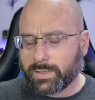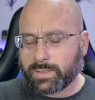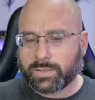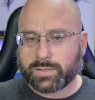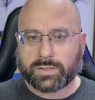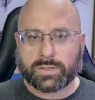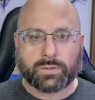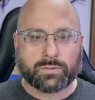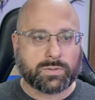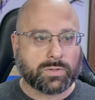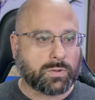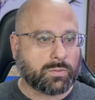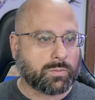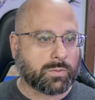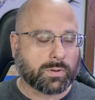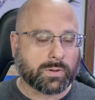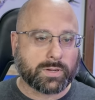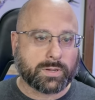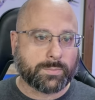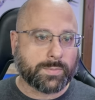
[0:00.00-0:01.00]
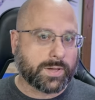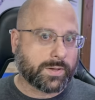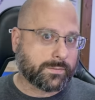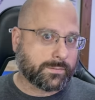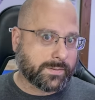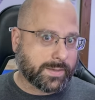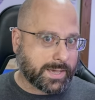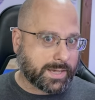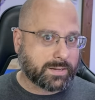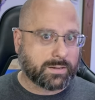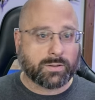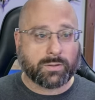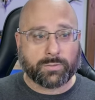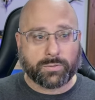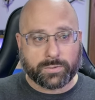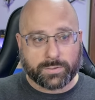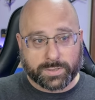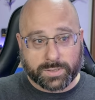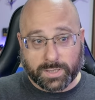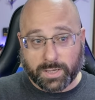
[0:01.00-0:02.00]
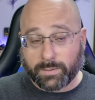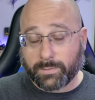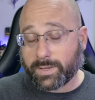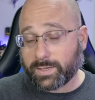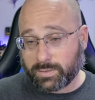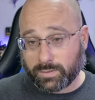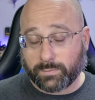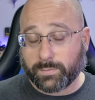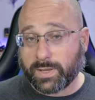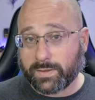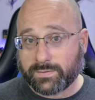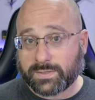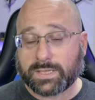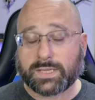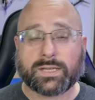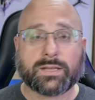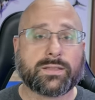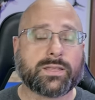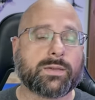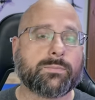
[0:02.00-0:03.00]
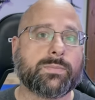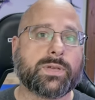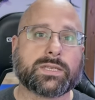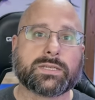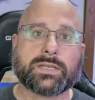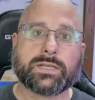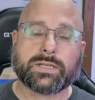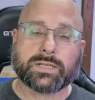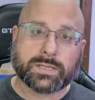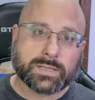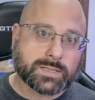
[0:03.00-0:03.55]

So don't worry about that. Although some, as you may have seen in that message,